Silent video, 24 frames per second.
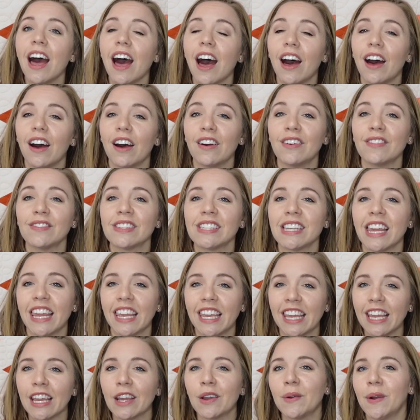of
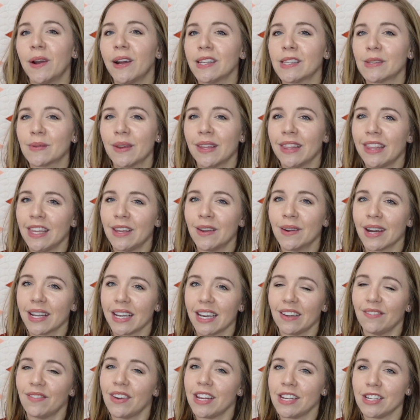taking quilts with you on
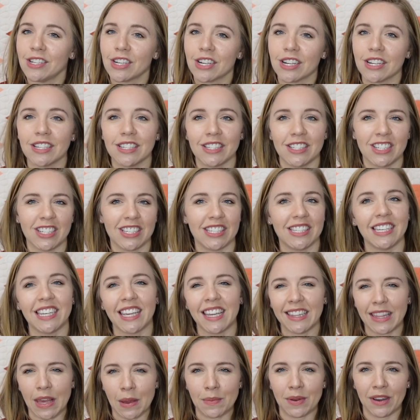adventures just to
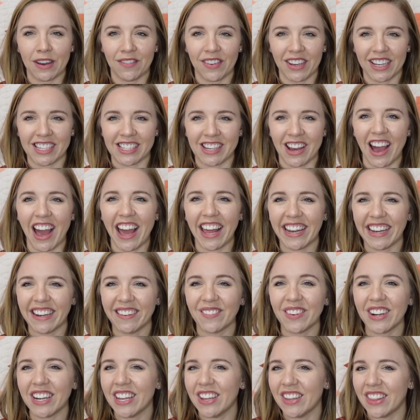get that perfect shot.
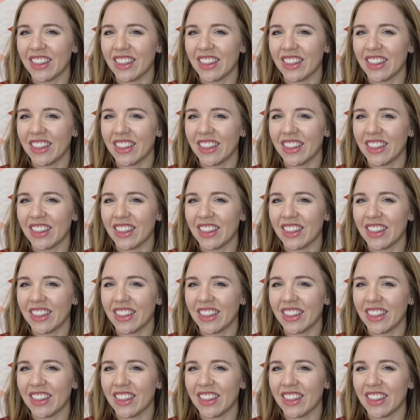What do you